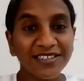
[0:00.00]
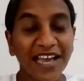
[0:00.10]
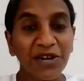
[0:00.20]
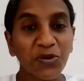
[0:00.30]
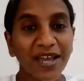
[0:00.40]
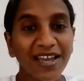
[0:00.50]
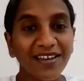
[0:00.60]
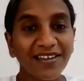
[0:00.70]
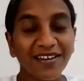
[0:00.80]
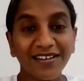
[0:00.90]
in that
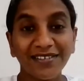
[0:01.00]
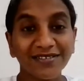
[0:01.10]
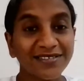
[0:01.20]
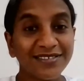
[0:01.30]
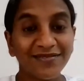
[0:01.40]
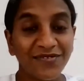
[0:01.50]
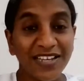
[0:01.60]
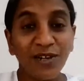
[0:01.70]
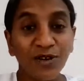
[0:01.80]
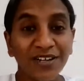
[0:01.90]
way,
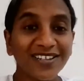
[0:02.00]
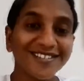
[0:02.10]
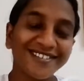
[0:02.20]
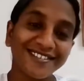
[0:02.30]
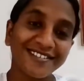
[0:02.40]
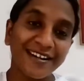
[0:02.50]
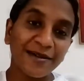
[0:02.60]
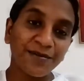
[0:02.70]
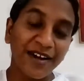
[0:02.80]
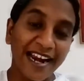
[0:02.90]
we look at the
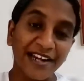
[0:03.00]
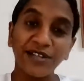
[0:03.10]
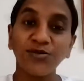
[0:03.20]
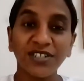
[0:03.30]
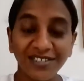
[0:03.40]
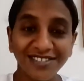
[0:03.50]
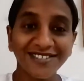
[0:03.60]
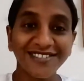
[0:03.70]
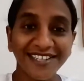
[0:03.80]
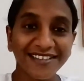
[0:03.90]
upgraded
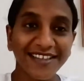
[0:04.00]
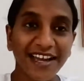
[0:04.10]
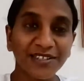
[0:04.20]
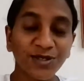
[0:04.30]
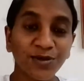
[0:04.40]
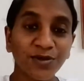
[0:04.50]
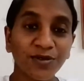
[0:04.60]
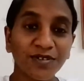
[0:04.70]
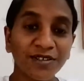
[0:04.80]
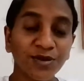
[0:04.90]
versions in that.
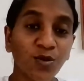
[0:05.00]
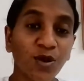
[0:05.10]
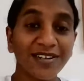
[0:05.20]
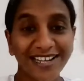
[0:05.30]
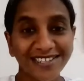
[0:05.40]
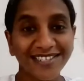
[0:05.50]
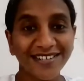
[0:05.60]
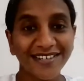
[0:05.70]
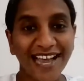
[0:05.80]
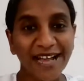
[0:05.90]
So to what
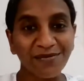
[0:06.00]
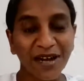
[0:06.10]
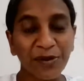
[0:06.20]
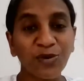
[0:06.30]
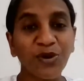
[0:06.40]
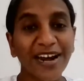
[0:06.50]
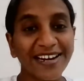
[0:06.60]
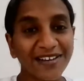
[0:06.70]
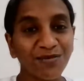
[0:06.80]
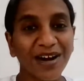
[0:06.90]
extent I am
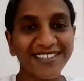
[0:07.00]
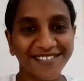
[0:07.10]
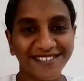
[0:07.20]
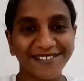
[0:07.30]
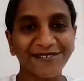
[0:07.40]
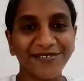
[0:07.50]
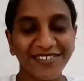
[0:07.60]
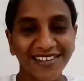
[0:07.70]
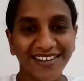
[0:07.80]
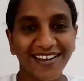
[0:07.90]
upgrading myself.
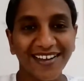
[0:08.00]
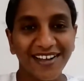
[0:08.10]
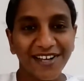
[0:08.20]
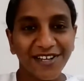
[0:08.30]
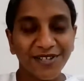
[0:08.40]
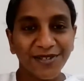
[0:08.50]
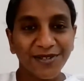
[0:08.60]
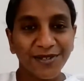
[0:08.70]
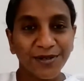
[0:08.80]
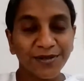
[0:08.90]

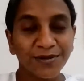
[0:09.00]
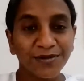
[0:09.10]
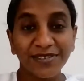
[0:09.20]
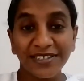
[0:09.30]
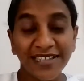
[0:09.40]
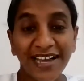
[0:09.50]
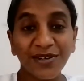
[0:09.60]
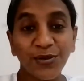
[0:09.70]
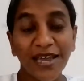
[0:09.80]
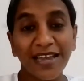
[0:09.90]
So in
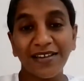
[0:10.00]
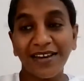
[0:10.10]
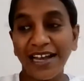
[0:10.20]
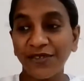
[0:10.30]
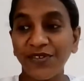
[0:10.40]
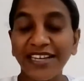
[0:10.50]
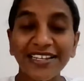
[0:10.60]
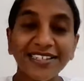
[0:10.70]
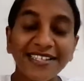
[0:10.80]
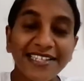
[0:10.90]
that way, like we
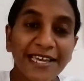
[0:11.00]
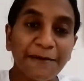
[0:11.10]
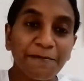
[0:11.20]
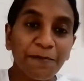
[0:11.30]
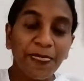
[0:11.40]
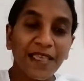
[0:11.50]
can see,